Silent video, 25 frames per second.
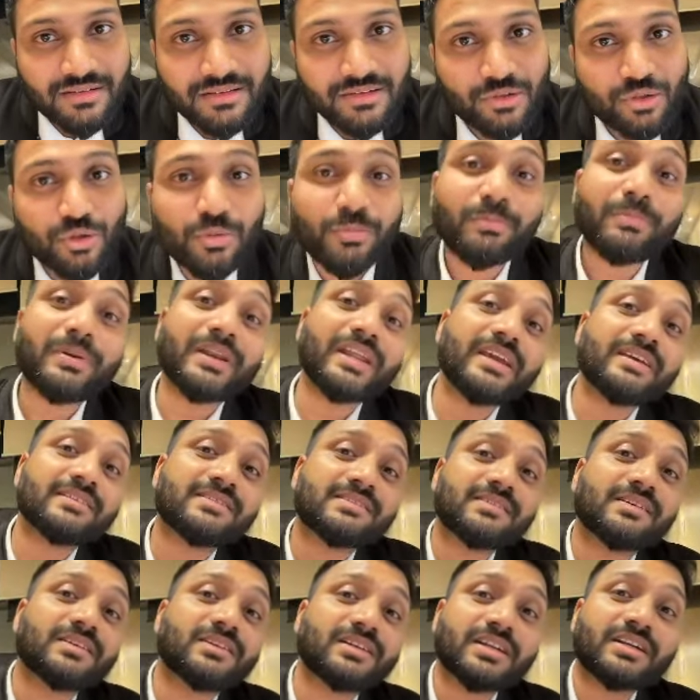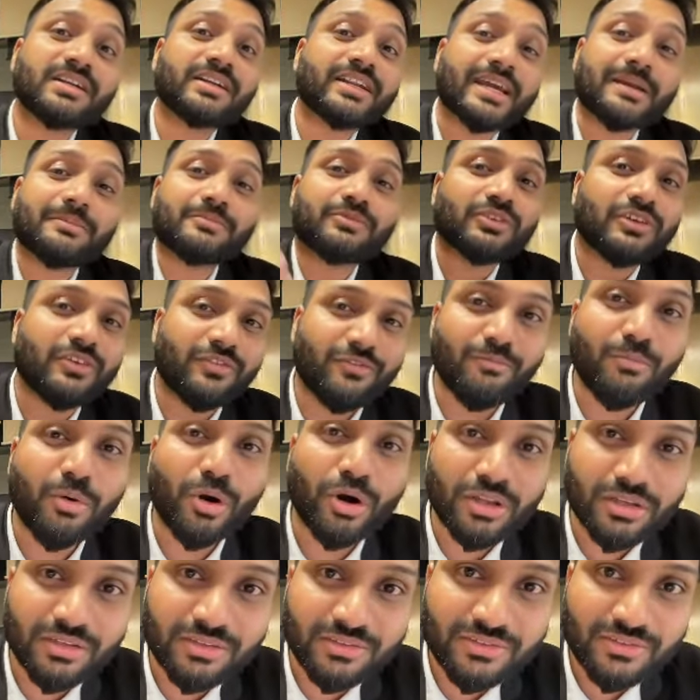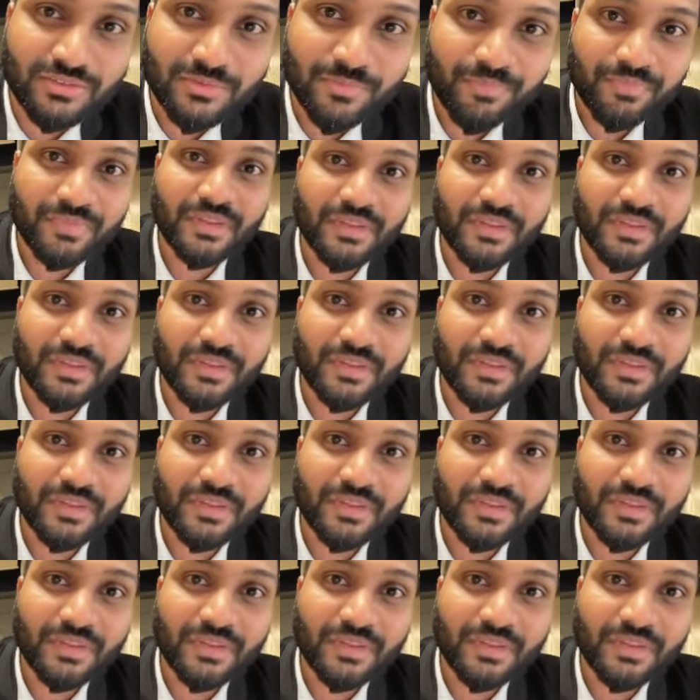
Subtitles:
to play certain types of balls,